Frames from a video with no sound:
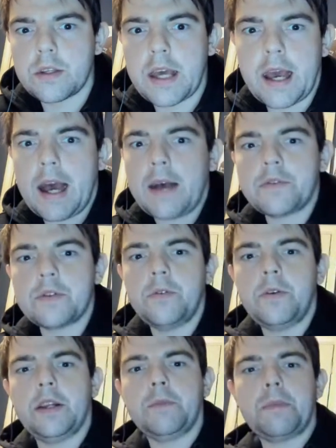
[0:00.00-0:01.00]
get
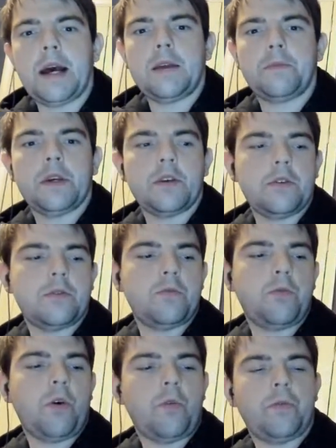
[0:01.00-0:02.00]
absolutely mad because
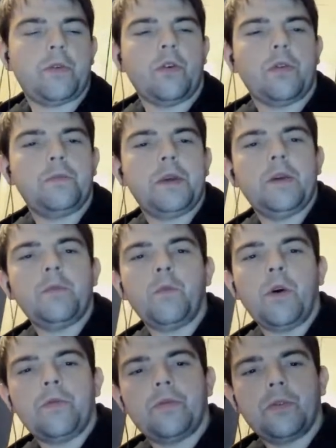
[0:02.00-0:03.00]
we've gone and beaten
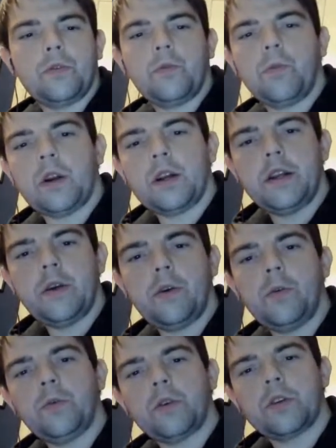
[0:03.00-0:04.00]
Watford
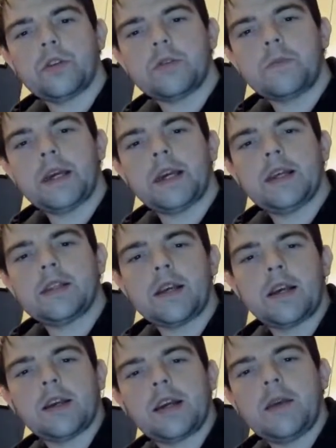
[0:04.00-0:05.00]
1-0 to make it
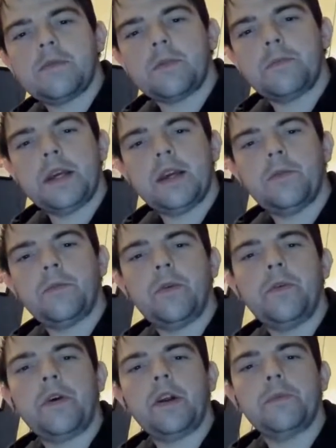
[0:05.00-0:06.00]
10 games unbeaten when
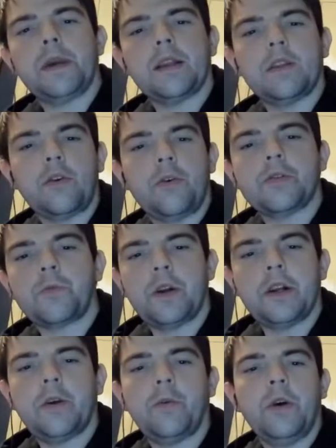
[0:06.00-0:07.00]
we've only beaten Norwich
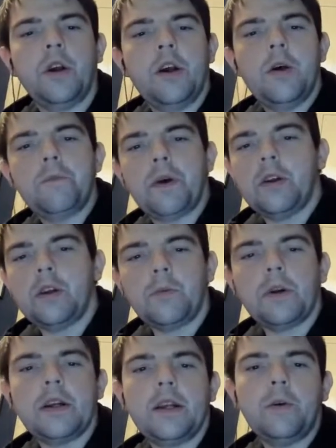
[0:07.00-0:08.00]
1-0, Burnley
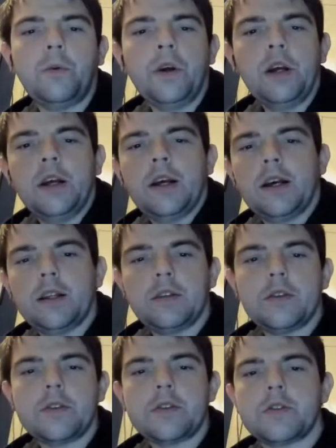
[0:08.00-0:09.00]
1-0,
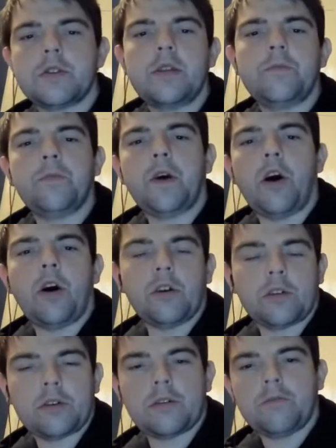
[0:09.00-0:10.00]
and
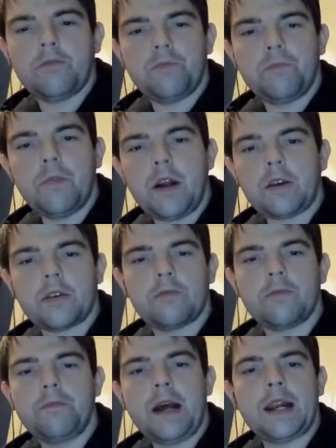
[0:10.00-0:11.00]
our
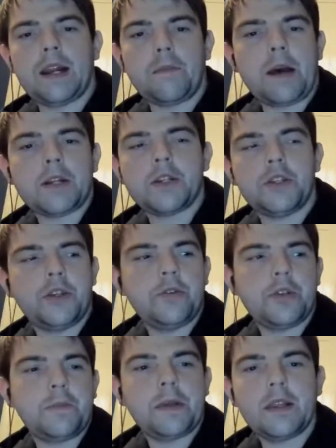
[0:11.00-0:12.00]
man of the match has
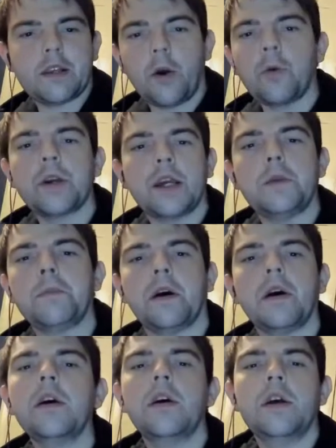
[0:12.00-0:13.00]
usually been the
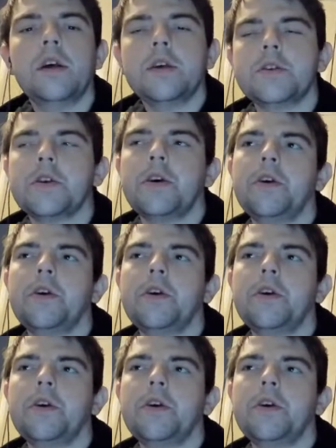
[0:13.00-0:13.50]
goalkeeper. So